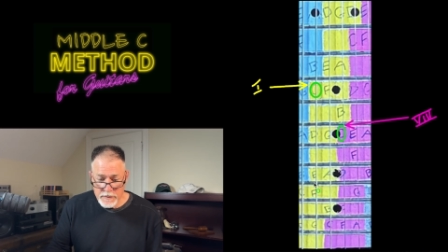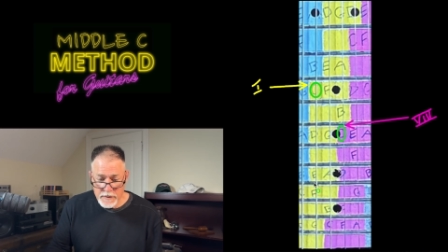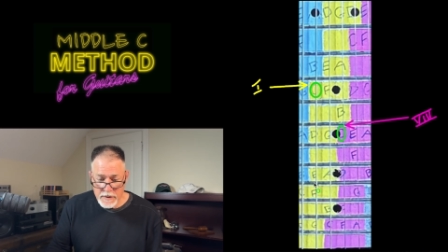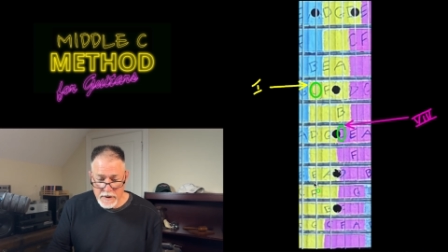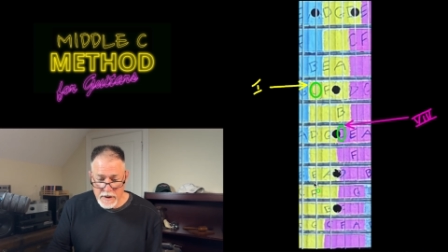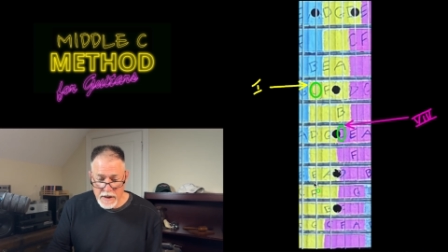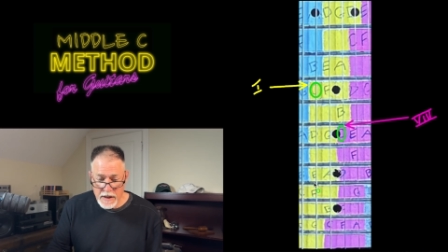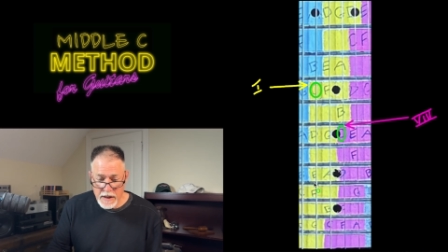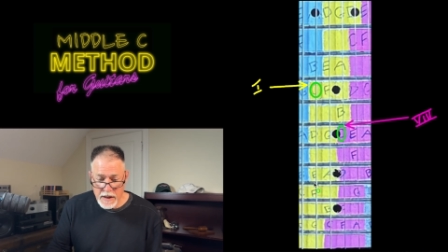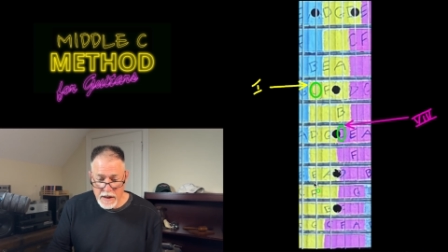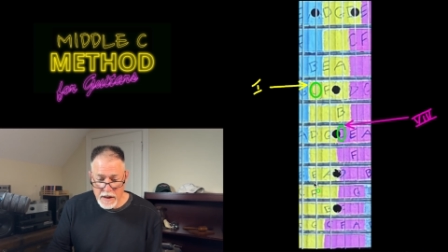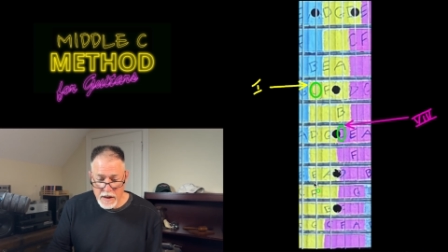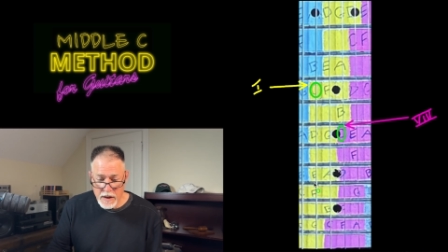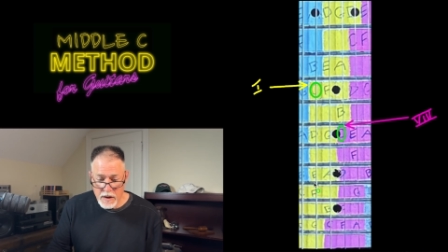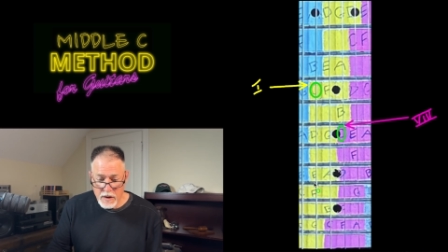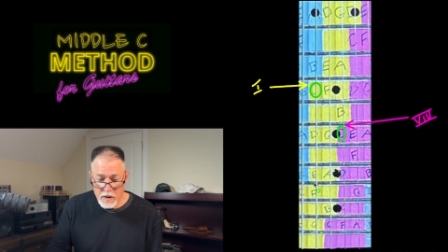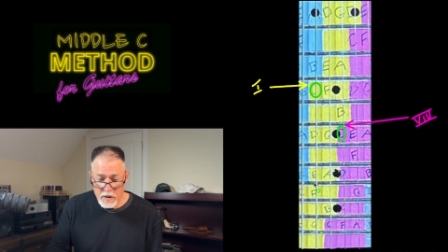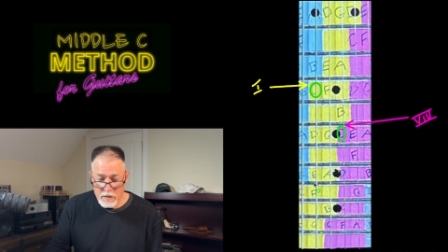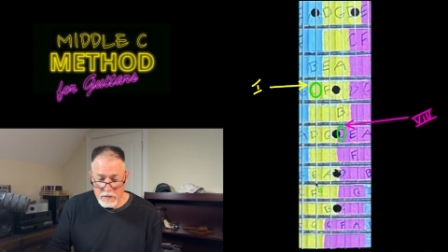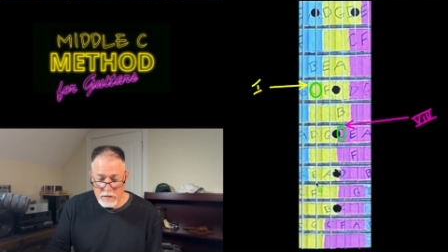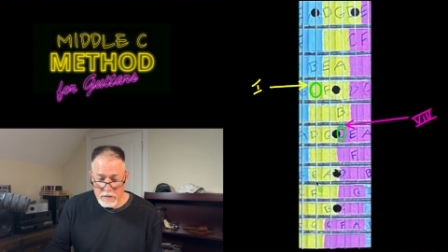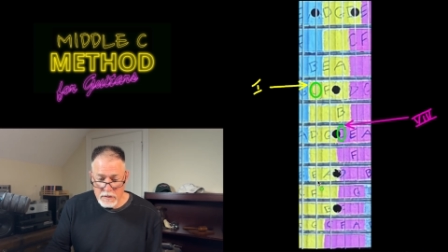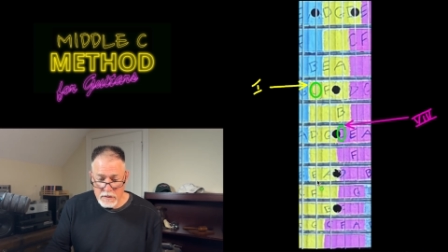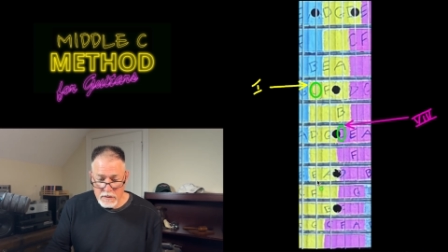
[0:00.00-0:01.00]

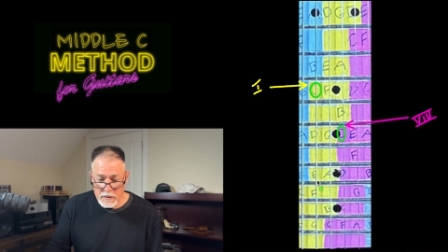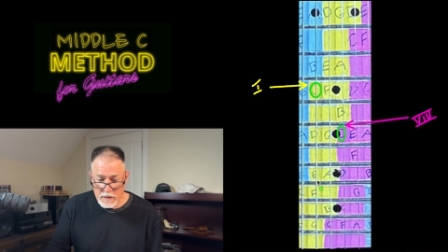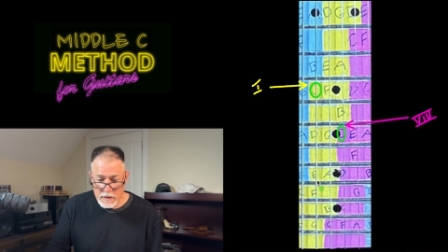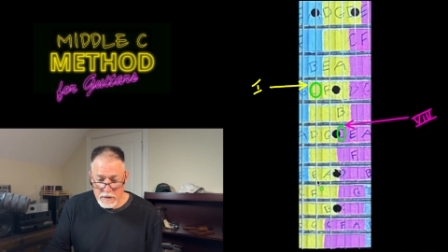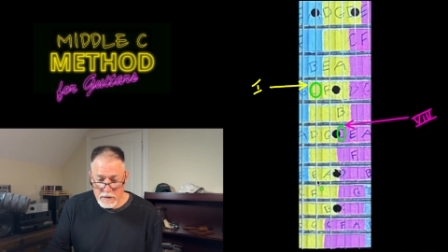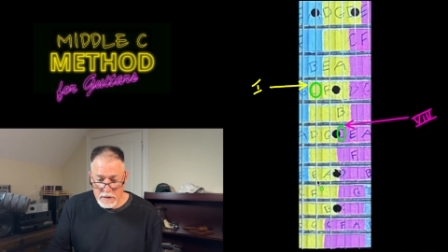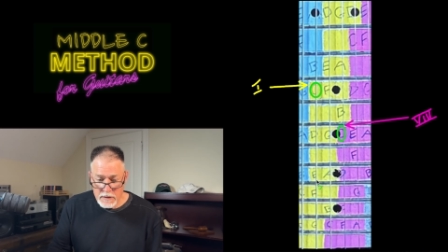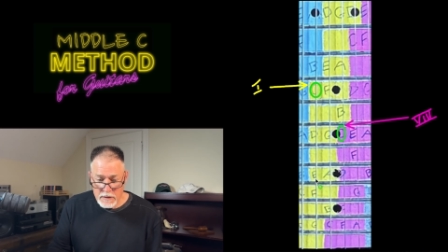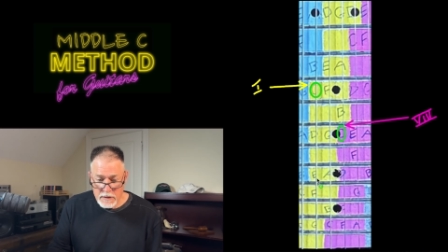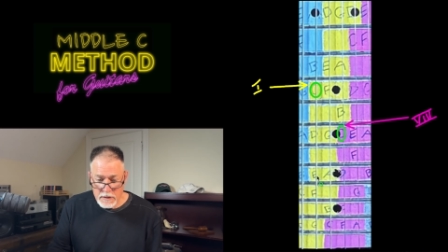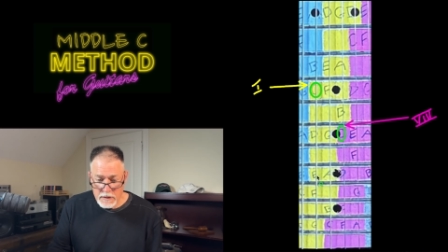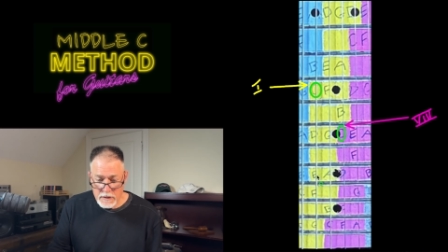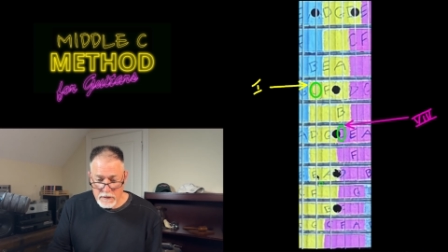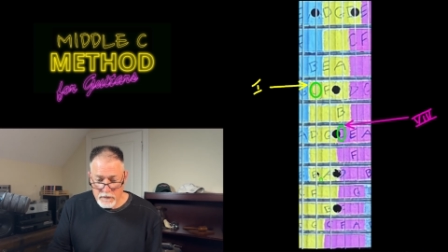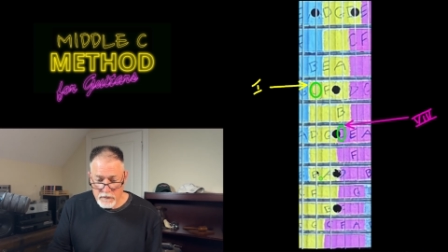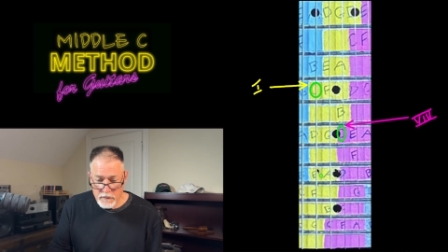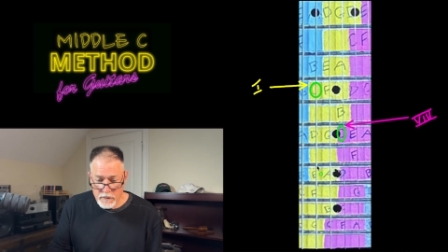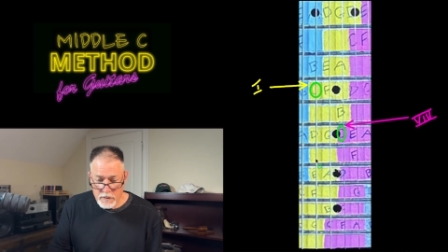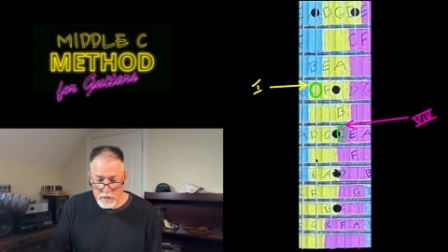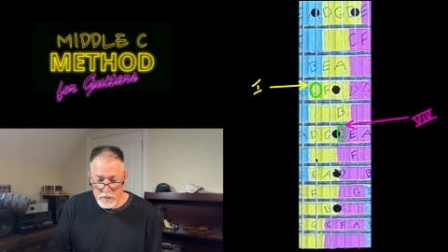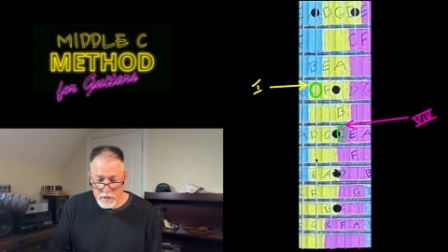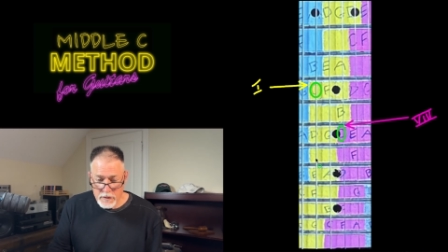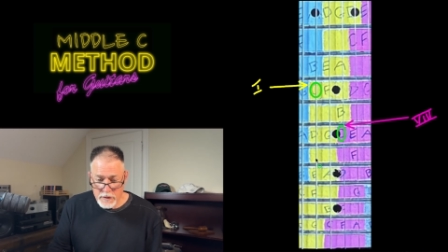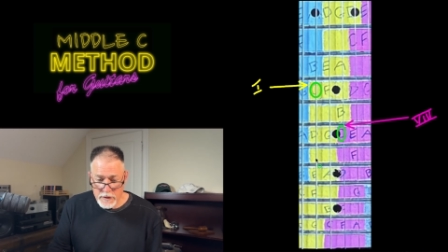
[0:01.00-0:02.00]
now, if
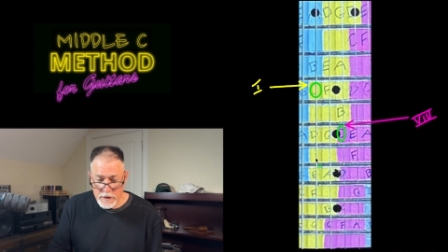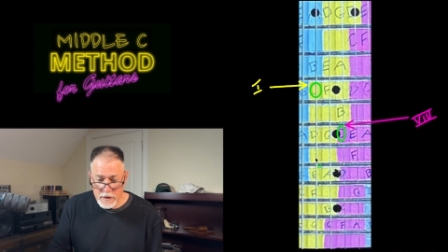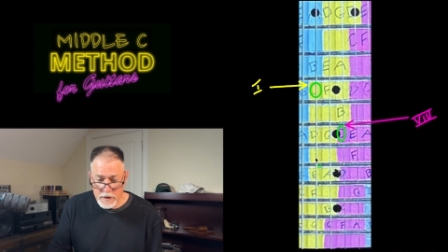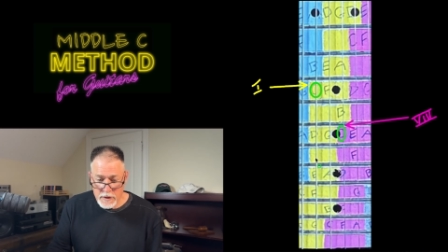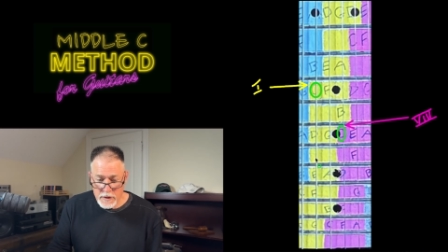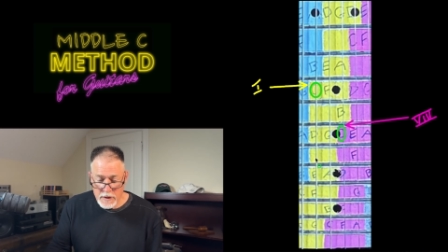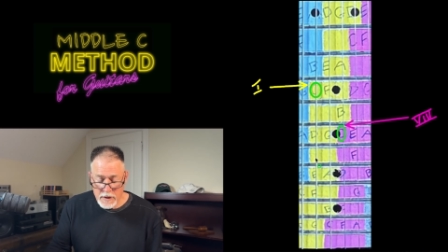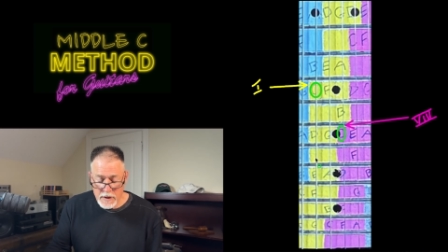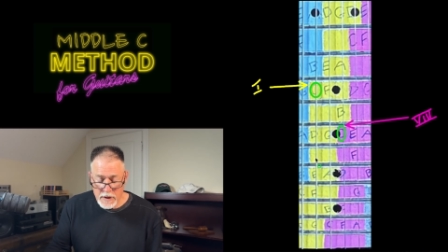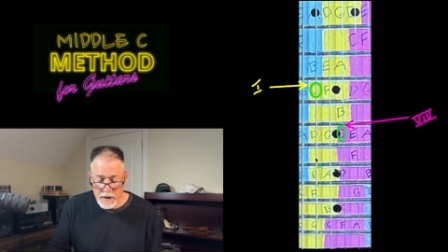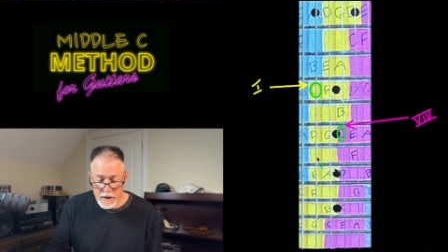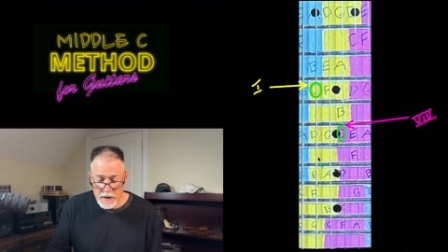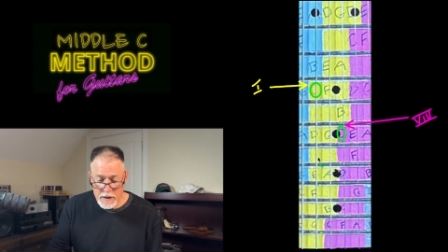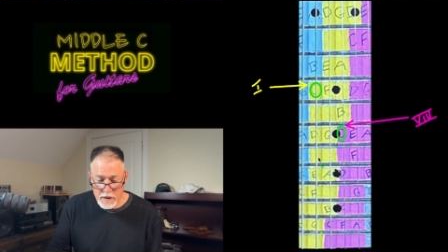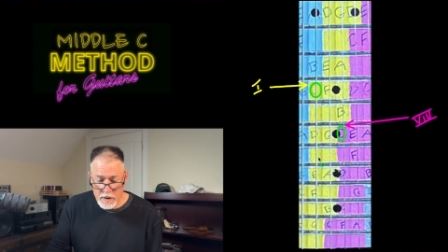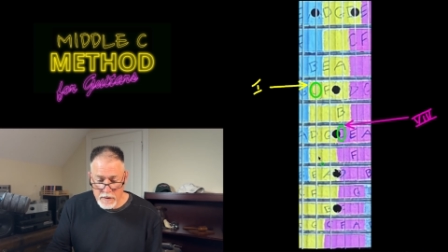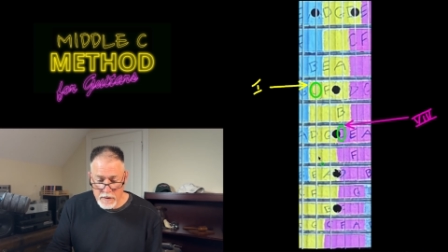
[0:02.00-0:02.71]
we're looking at our